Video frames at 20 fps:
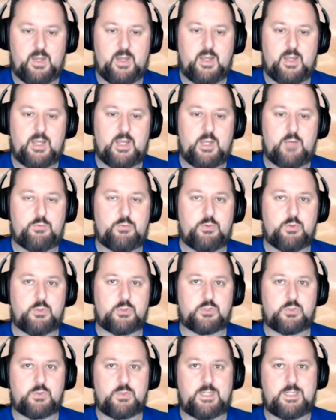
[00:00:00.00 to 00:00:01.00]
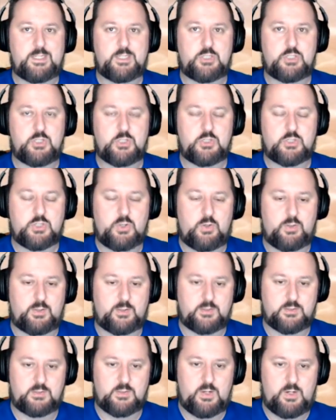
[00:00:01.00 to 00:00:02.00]
If your screen is just
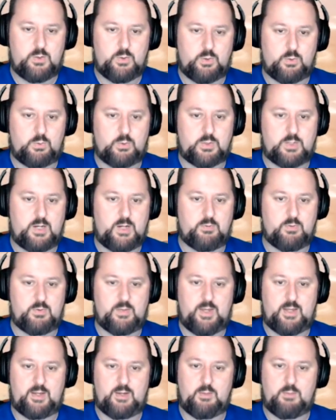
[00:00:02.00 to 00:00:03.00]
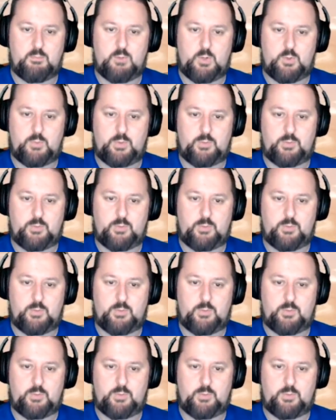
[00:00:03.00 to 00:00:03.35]
going slower, we'll cover that in a moment.